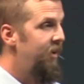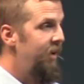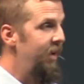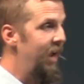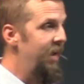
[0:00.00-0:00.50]

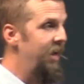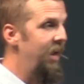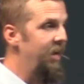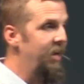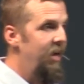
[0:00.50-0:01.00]
He, and
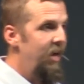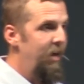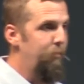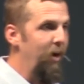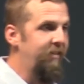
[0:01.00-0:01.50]
and he,
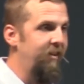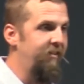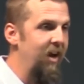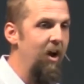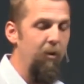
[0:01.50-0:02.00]
he breaks it
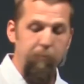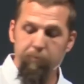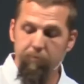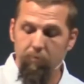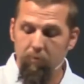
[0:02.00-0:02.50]
down.
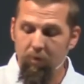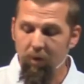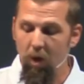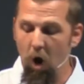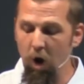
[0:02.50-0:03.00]

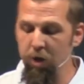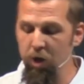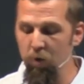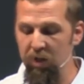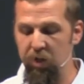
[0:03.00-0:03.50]
Are
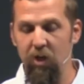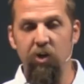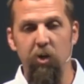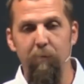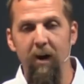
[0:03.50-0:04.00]
you a
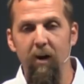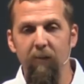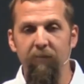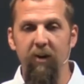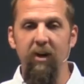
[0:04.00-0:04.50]
stretcher bearer
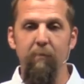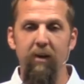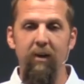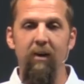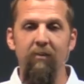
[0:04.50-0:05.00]
for
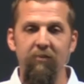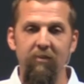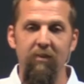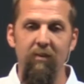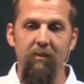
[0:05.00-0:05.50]
anybody
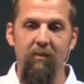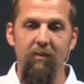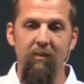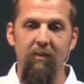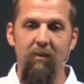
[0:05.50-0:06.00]
else?
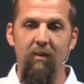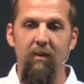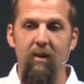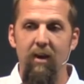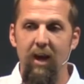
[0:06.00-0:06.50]

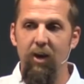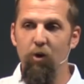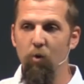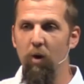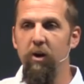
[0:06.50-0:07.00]
And
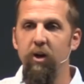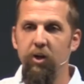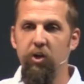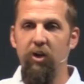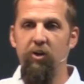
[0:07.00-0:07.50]
who are your
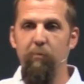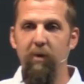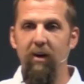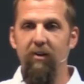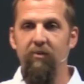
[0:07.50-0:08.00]
stretcher
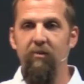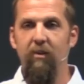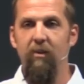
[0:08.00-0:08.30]
bearers?